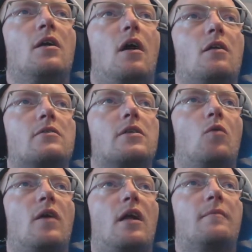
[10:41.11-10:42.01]
Also,
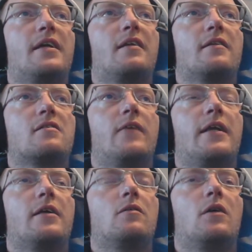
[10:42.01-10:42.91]
while making this
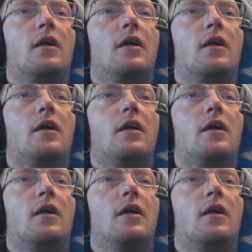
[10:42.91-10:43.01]
video,